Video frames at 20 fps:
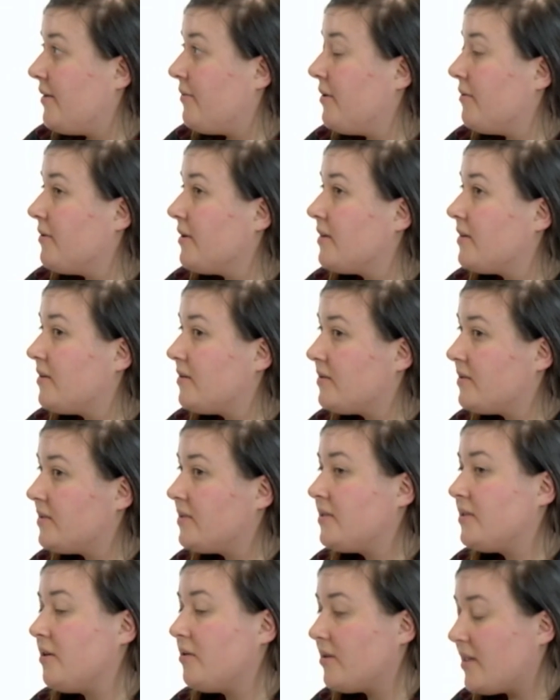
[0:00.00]
We were
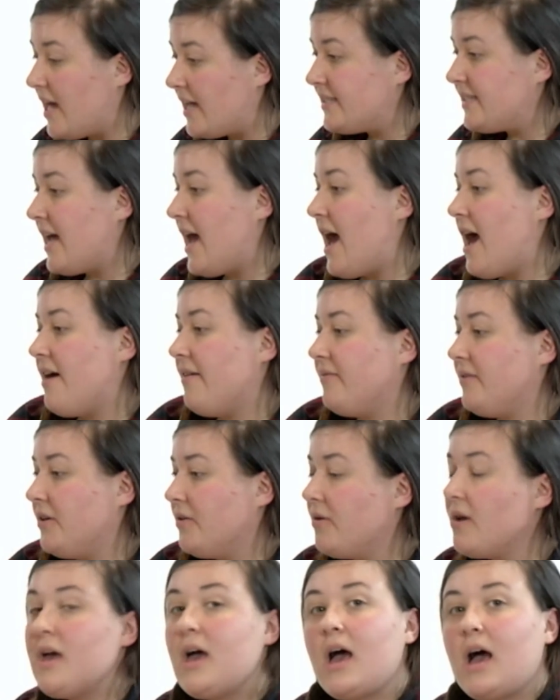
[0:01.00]
so glad to have
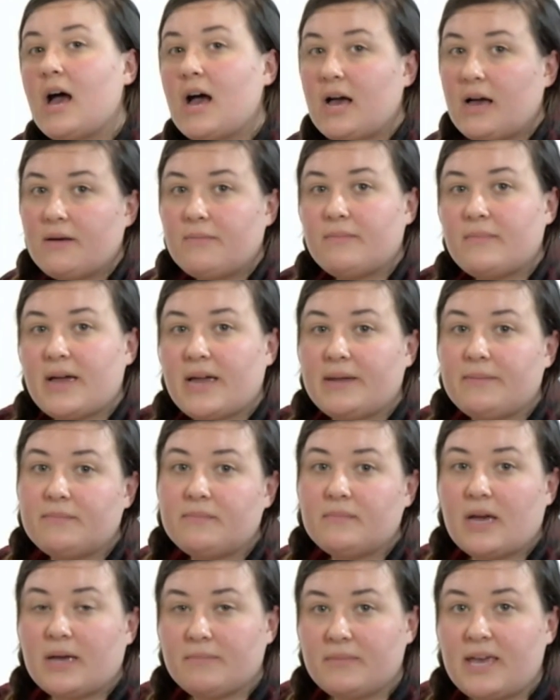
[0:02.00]
you. I'm
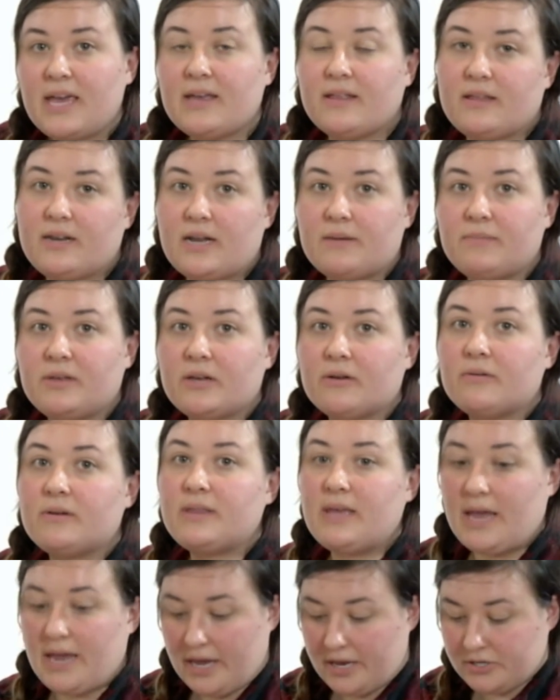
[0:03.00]
Kaylin. I'm here
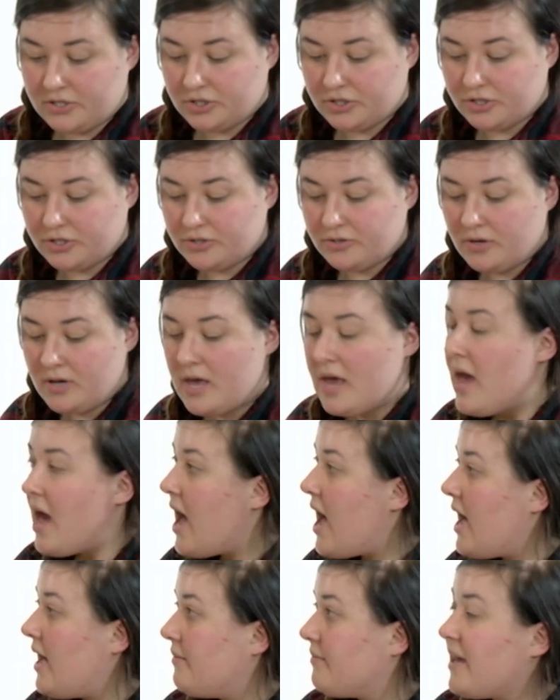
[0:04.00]
with Andrew
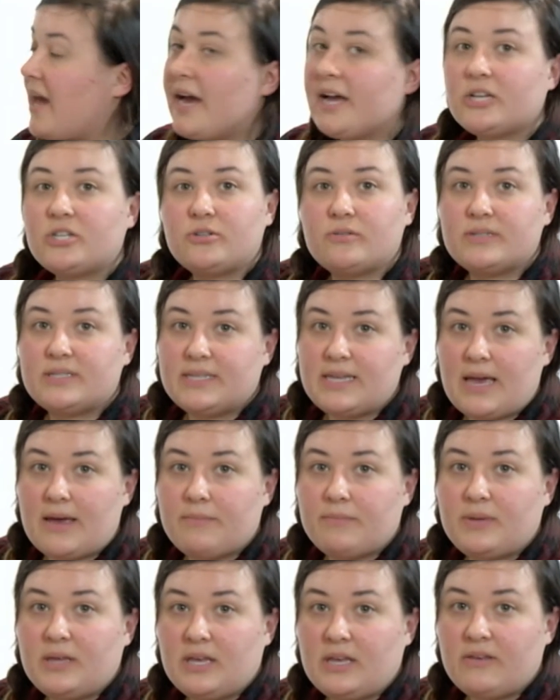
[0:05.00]
Cash, who is the
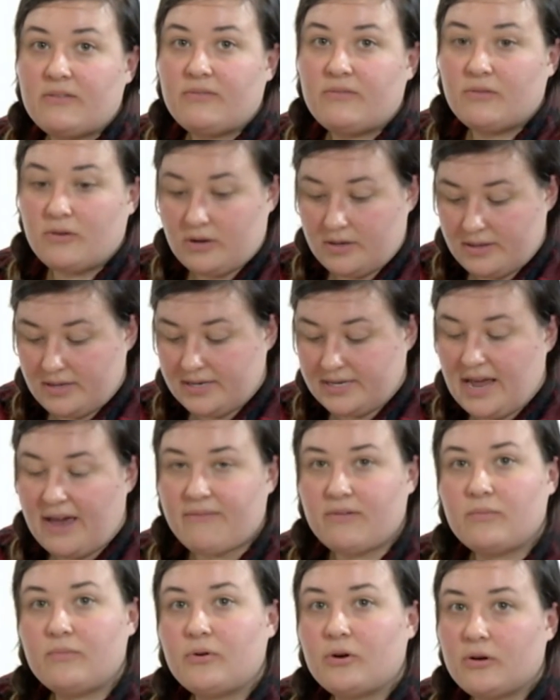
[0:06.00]
MP for the
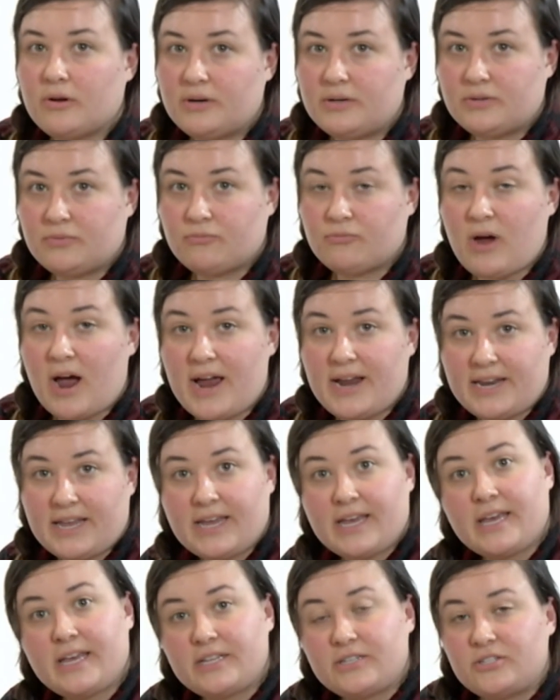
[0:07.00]
Davenport
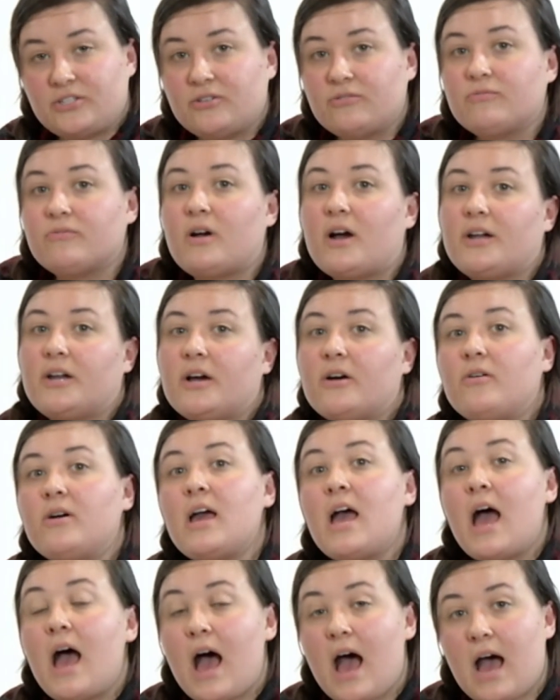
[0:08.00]
riding in Toronto.
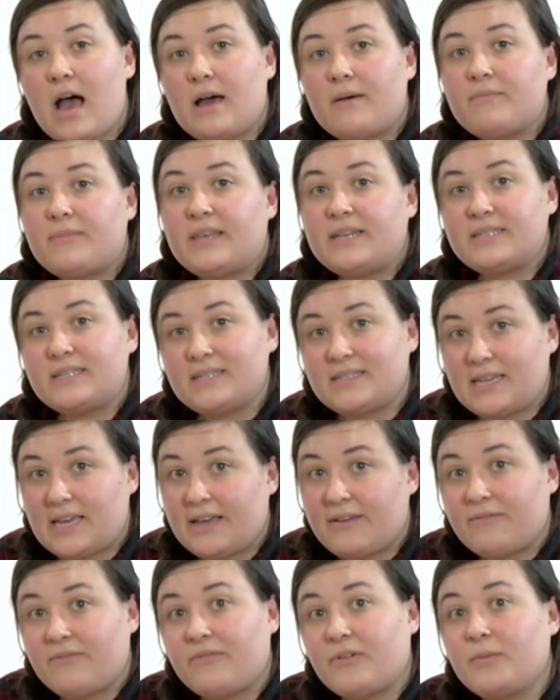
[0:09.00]
This is
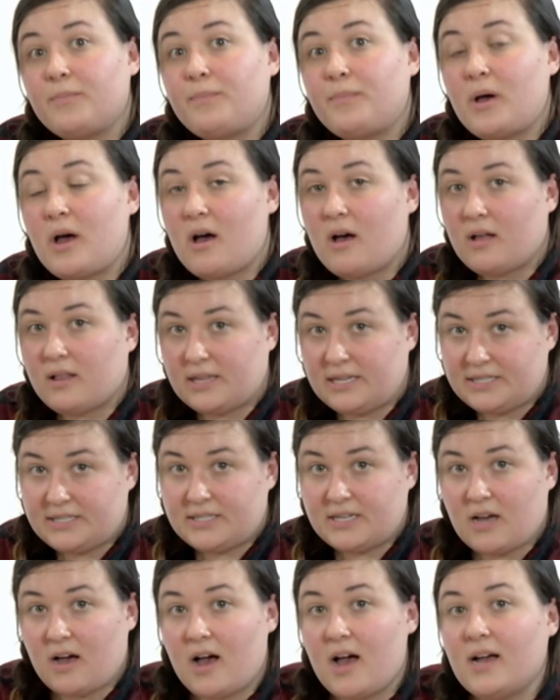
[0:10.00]
it for
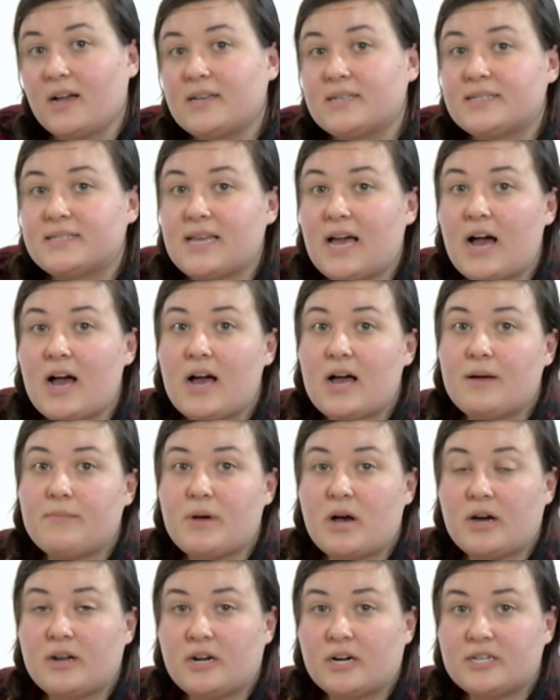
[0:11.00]
Politalks
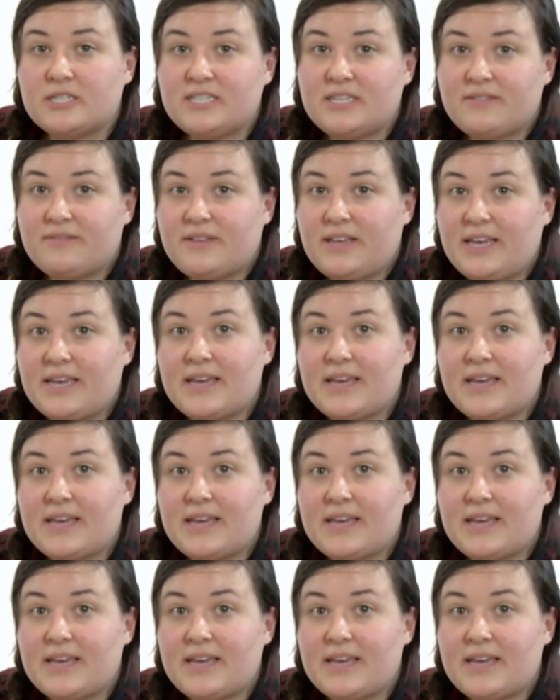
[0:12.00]
on RTV.